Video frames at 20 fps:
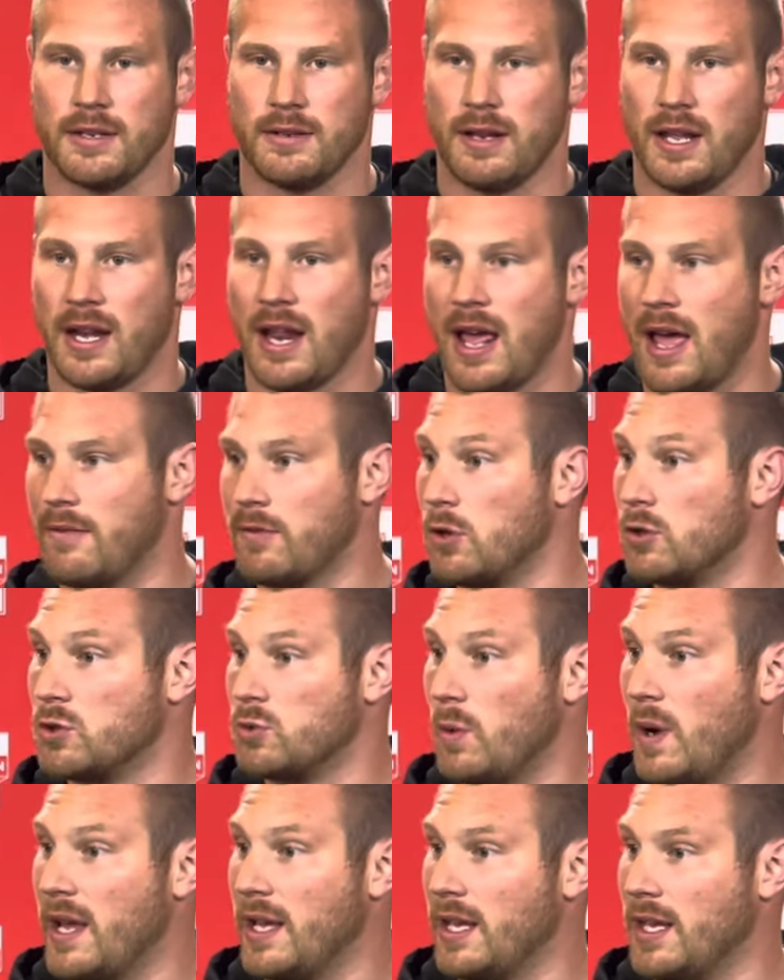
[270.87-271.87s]
have Coach
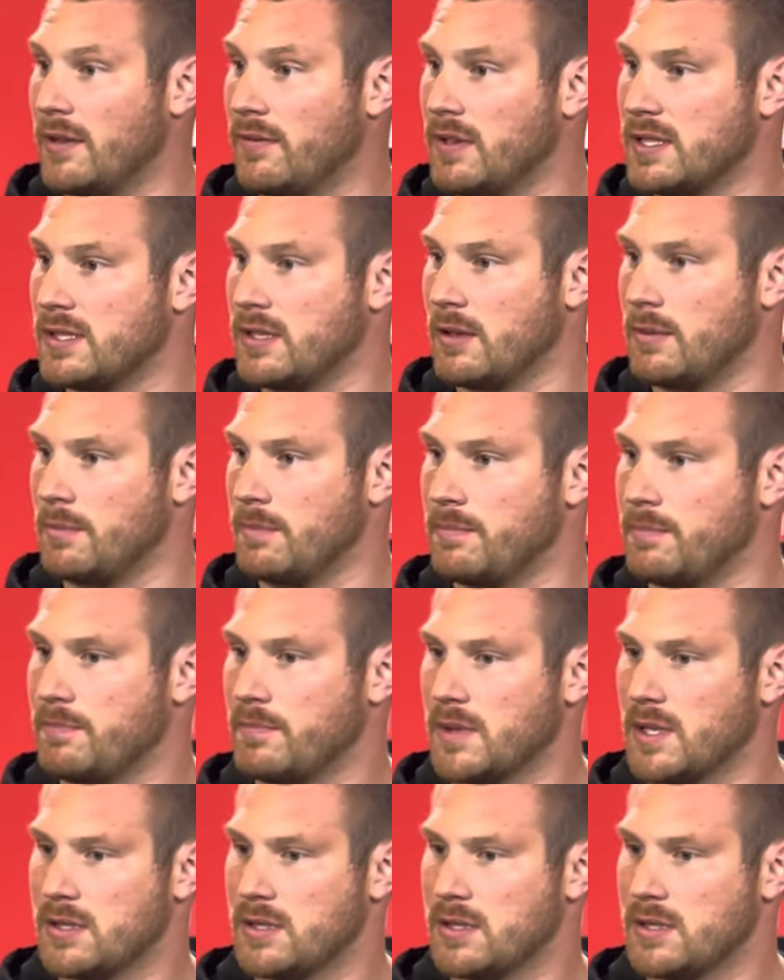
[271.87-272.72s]
White give us some